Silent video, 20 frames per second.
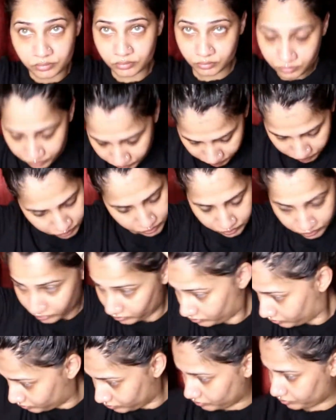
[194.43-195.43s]
you can
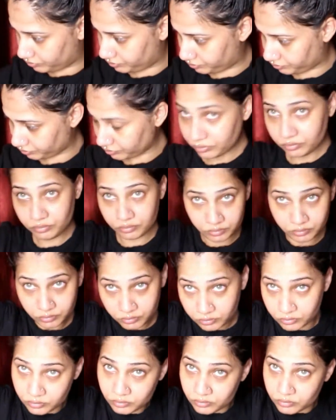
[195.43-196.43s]
leave it up to 30
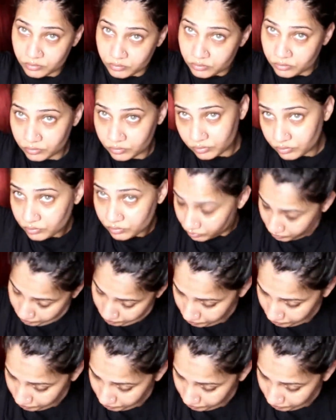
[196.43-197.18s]
to 40 minutes.